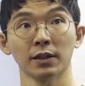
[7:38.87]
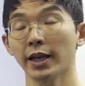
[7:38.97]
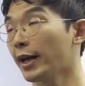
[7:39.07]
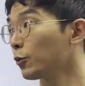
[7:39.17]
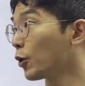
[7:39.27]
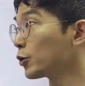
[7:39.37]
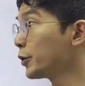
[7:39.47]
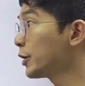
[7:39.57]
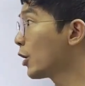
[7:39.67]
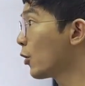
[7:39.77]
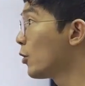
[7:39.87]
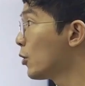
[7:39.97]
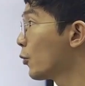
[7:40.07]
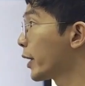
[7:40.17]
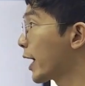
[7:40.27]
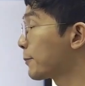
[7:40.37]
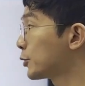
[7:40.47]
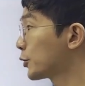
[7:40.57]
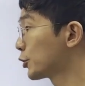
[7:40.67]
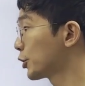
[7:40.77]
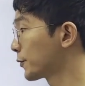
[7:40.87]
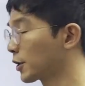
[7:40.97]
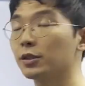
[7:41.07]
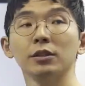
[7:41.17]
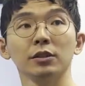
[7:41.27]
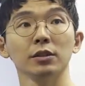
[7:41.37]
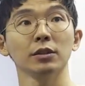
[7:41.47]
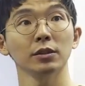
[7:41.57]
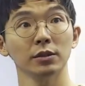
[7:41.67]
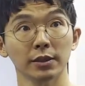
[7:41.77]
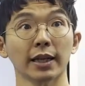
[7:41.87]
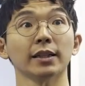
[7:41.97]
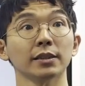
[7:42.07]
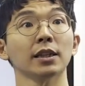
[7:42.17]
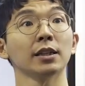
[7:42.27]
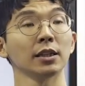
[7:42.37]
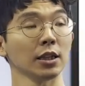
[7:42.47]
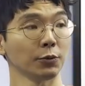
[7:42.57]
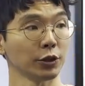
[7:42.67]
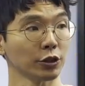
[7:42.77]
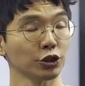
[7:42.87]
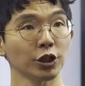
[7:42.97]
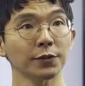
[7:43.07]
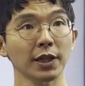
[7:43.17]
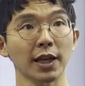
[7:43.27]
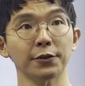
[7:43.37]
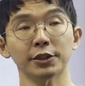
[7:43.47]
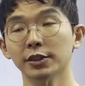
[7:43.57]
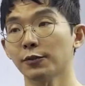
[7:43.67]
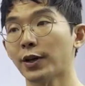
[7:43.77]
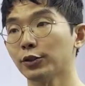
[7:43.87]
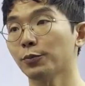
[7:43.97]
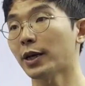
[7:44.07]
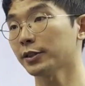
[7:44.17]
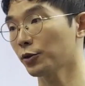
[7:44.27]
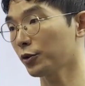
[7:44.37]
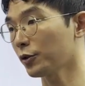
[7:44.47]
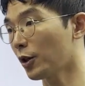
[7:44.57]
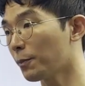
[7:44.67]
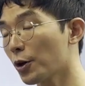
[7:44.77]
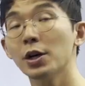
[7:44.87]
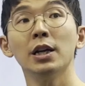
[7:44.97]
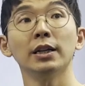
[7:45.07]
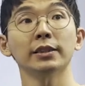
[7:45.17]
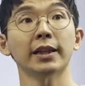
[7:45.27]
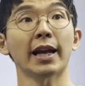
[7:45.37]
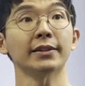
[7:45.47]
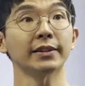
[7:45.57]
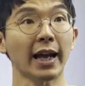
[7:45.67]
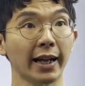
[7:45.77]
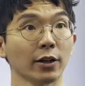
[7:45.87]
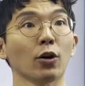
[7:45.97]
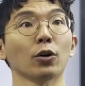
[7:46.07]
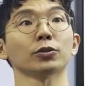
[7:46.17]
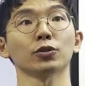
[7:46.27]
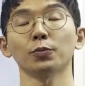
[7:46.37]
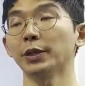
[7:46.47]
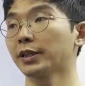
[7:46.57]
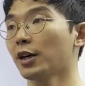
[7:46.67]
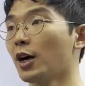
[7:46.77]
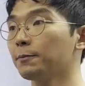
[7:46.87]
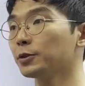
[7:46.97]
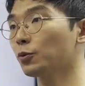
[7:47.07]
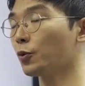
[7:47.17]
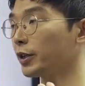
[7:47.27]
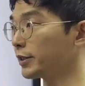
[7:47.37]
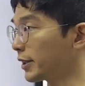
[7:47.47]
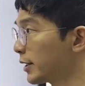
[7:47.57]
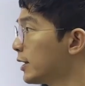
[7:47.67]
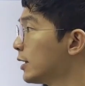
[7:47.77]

And what do we know? What happens to the shift? That is, if we just shift every single value by a certain number, then that also becomes, what is it?